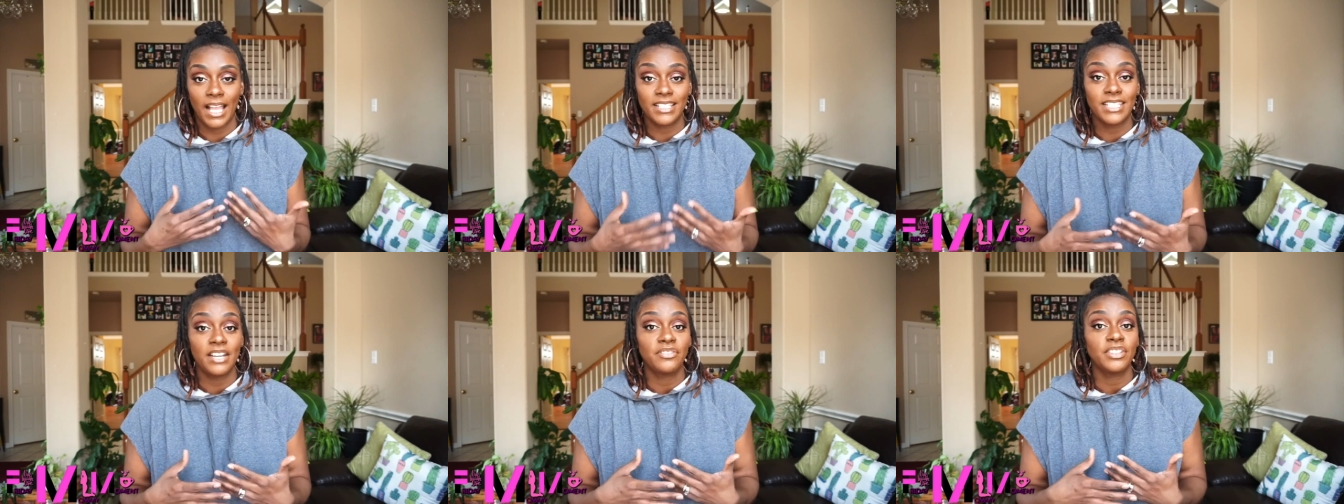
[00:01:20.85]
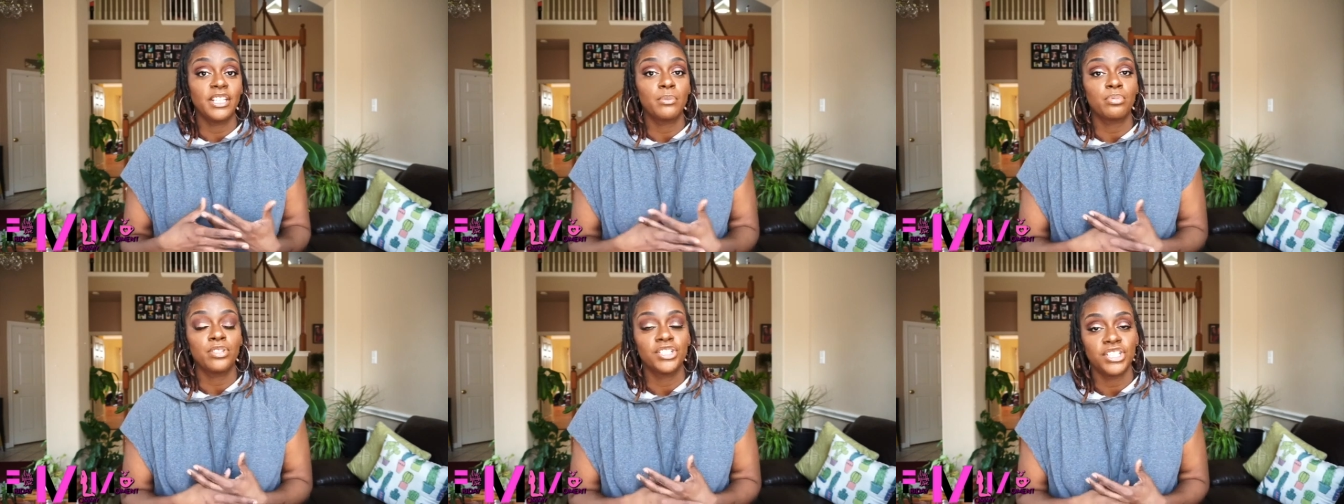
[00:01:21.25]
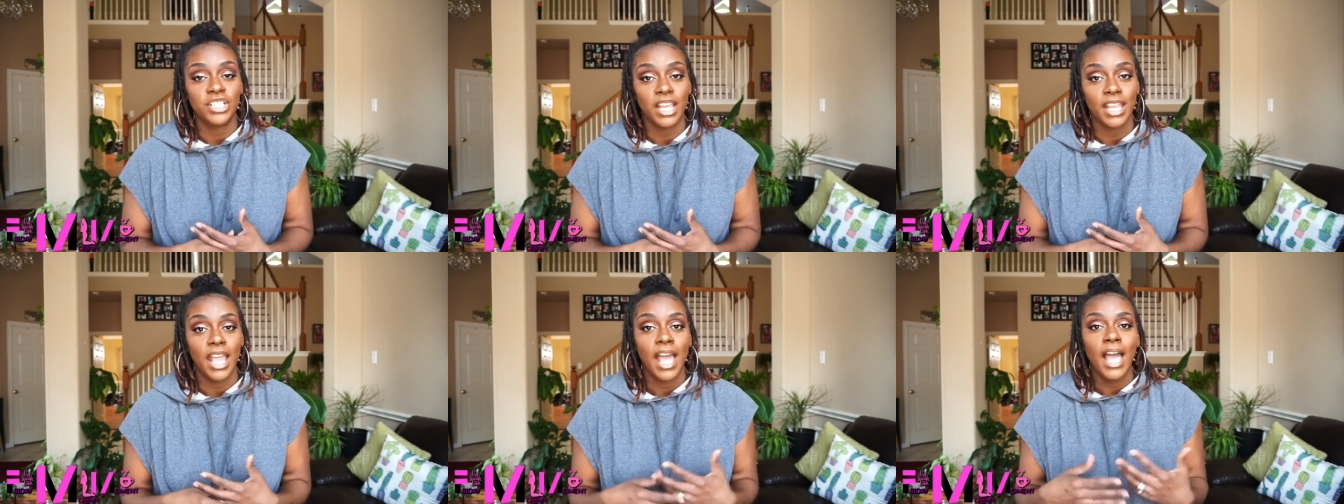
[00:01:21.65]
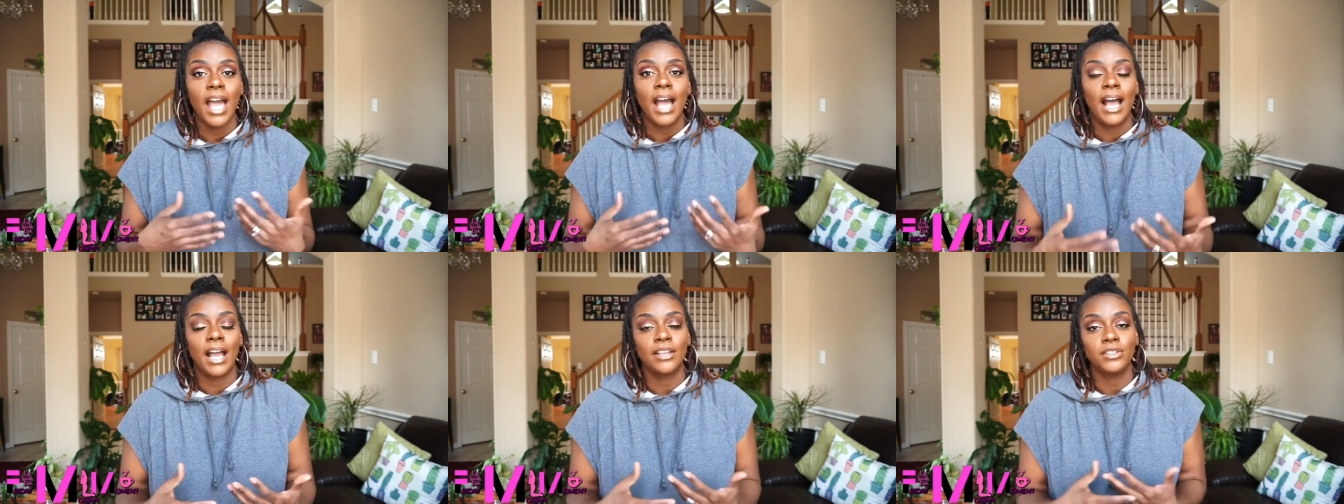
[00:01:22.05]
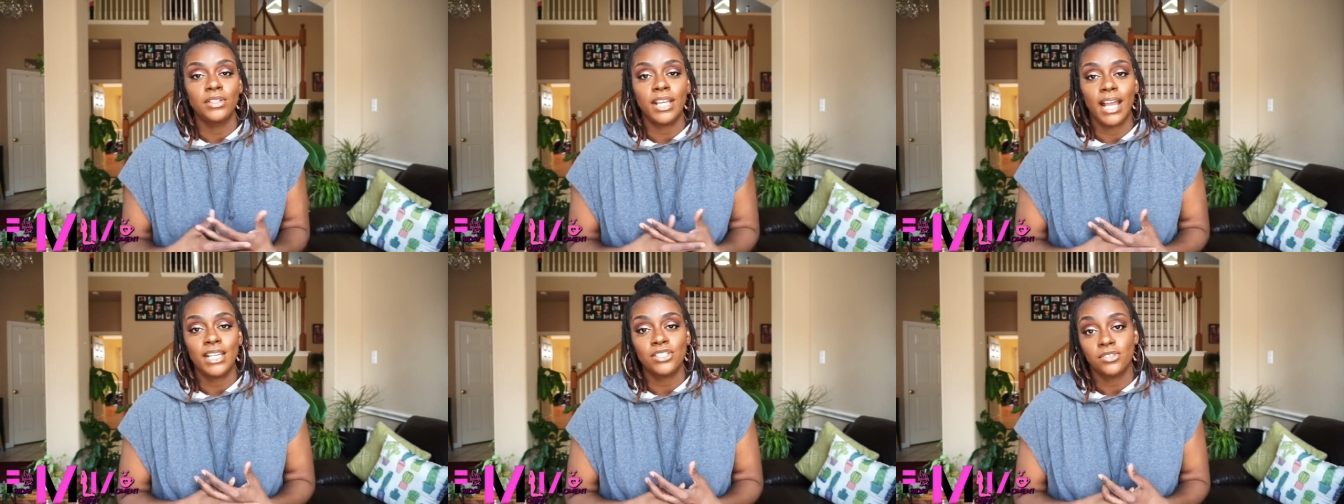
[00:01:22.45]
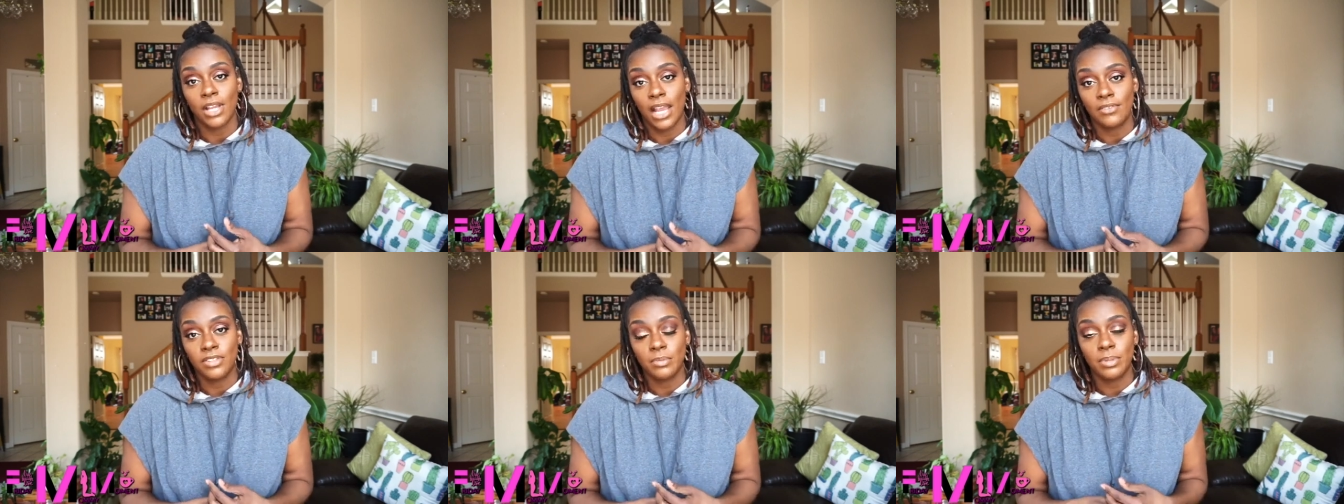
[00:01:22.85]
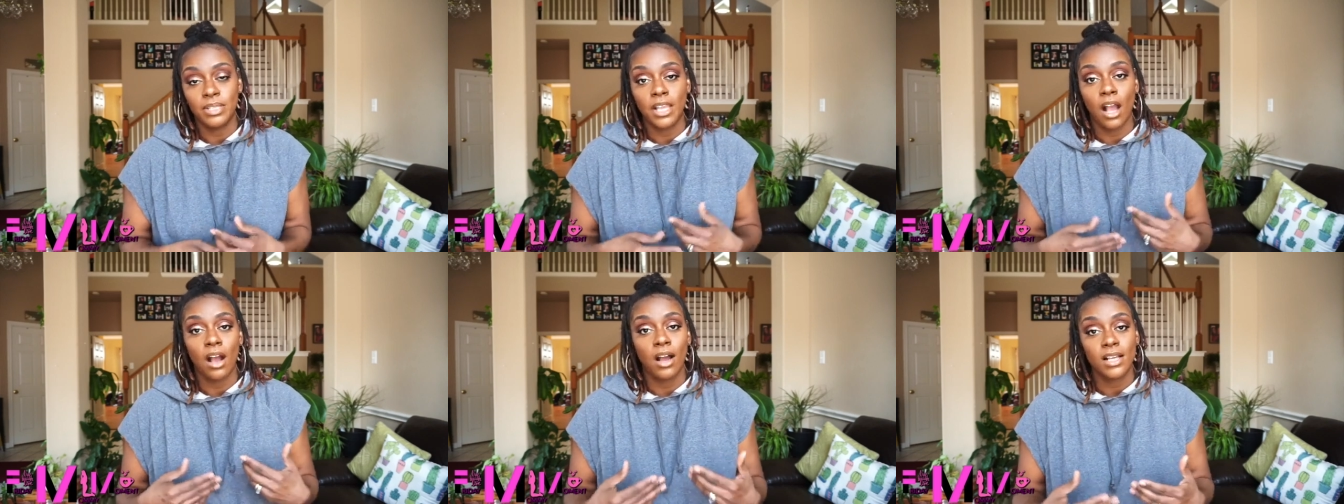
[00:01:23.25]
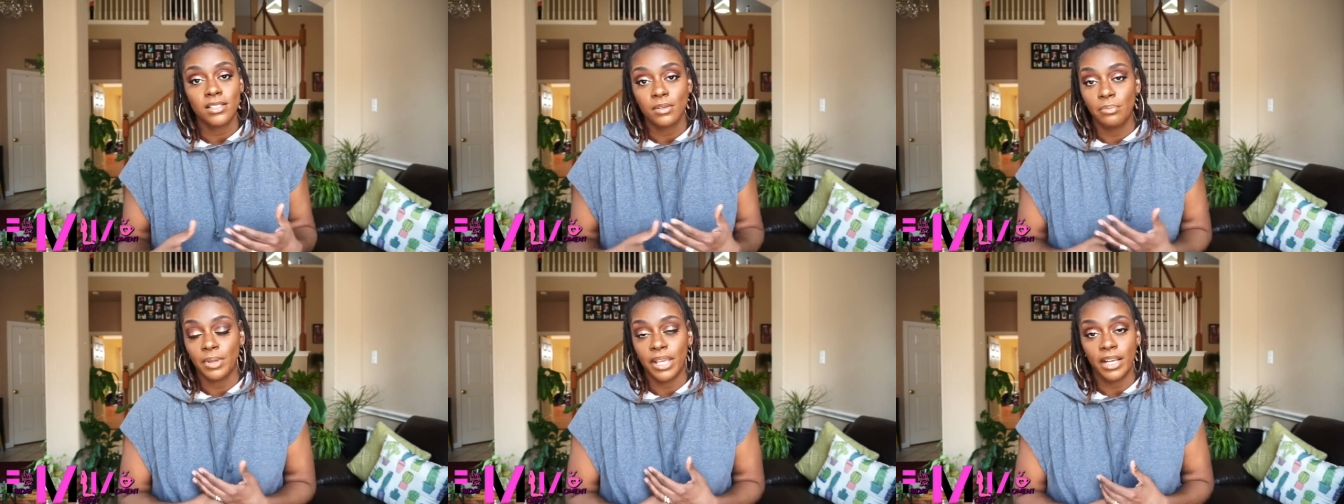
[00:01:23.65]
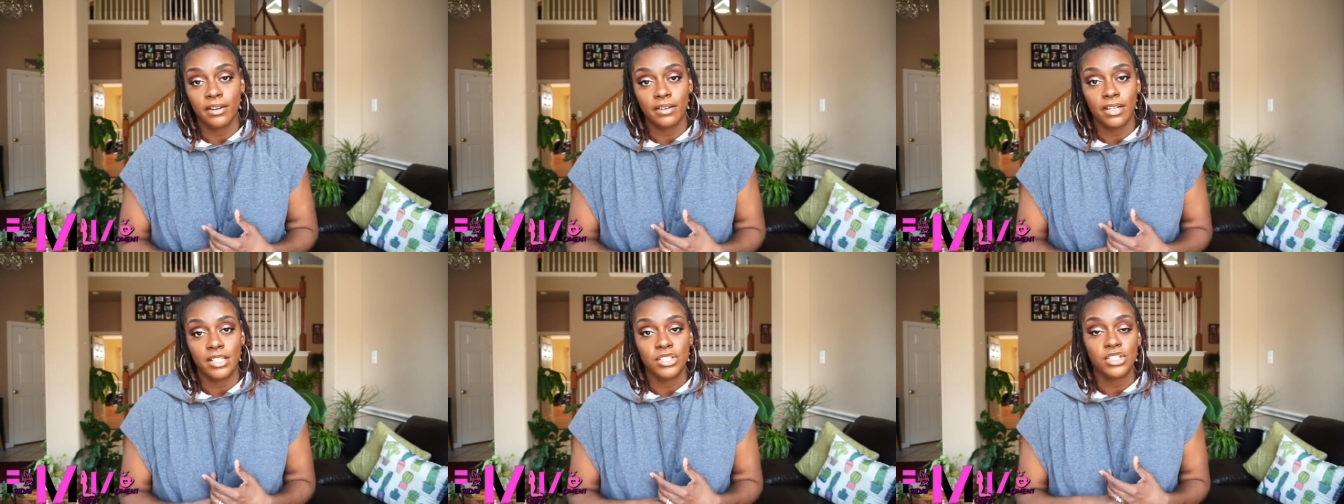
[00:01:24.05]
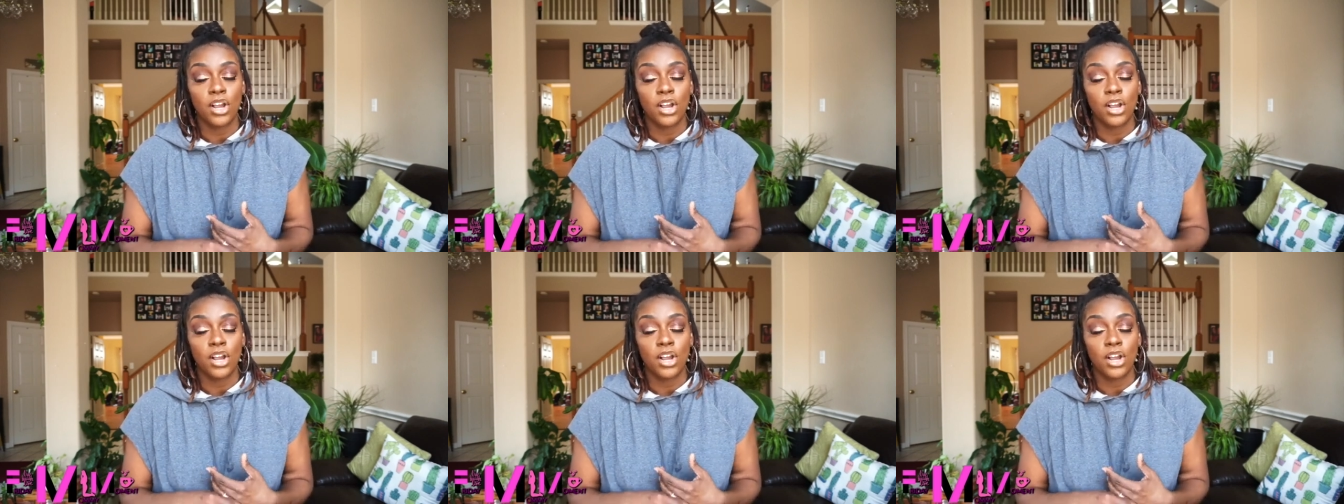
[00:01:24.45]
I definitely appreciate how you guys strive to be awesome parents.